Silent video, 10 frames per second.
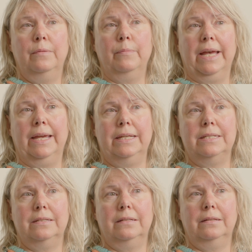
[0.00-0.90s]

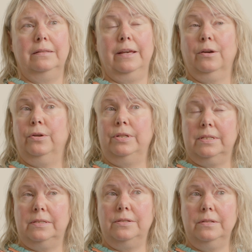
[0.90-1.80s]
made their own
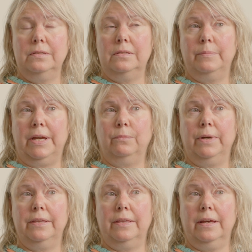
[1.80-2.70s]
decisions about
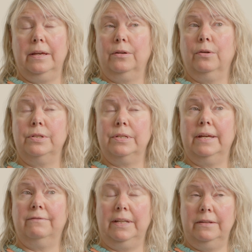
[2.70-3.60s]
where they're going to
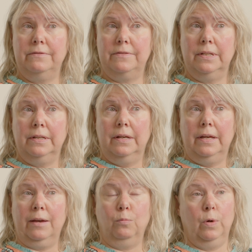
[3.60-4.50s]
have lived
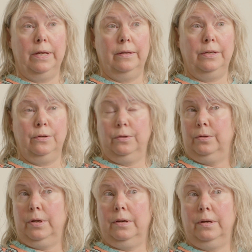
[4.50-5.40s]

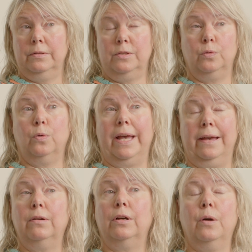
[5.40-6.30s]
and sort
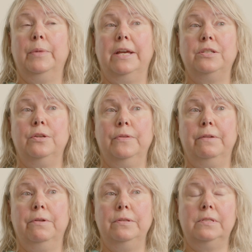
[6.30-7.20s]
out accommodation on
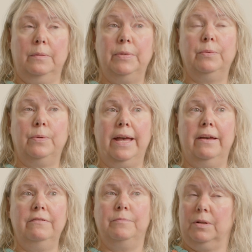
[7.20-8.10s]
their own. Some people
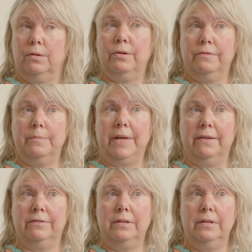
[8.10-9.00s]
have, but a lot of them
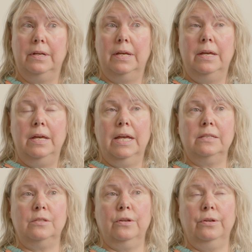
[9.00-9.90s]
haven't.
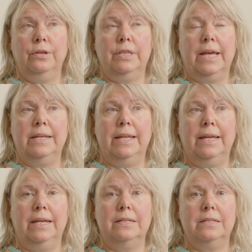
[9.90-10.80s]
And so they
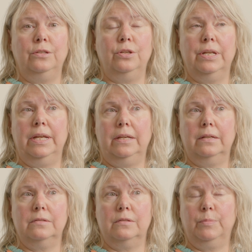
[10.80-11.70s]
need
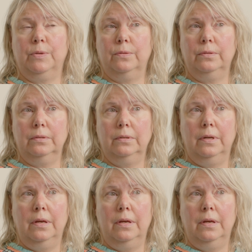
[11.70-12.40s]
unique support.